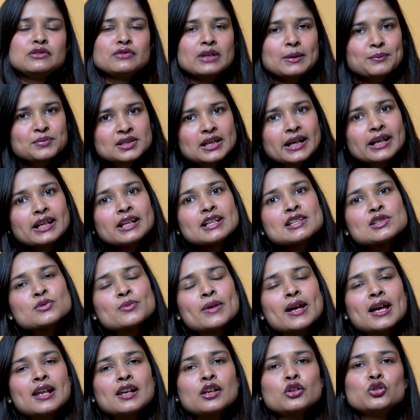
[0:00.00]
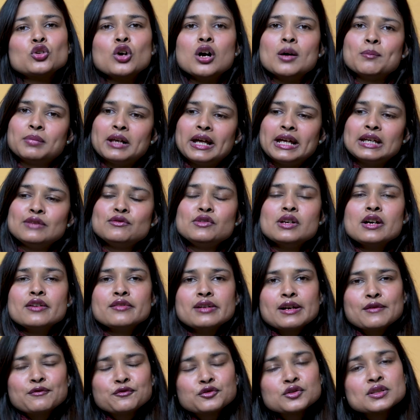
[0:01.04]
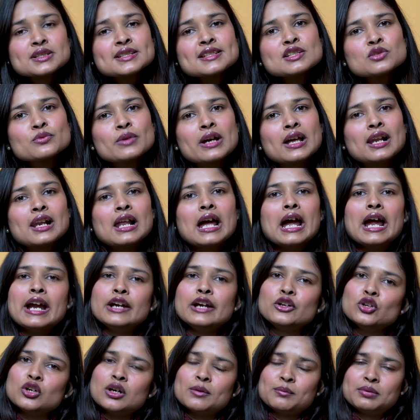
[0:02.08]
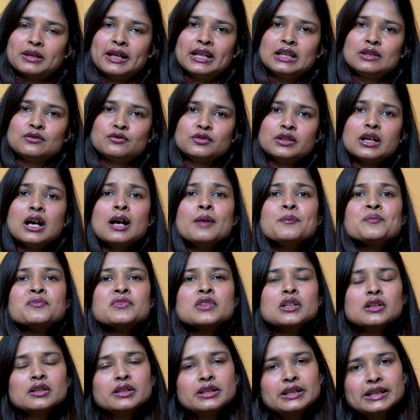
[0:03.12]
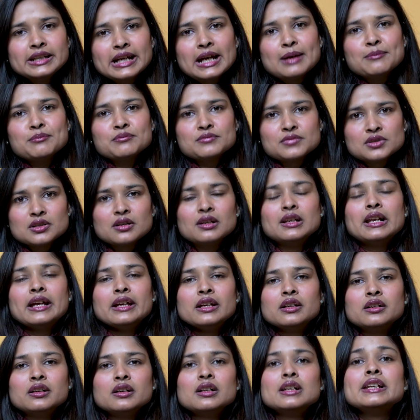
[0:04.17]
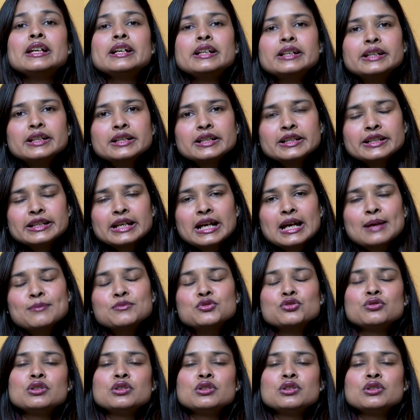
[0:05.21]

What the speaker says: website as well, you're applying via referrals as well, and you're applying via DMs like LinkedIn DMs,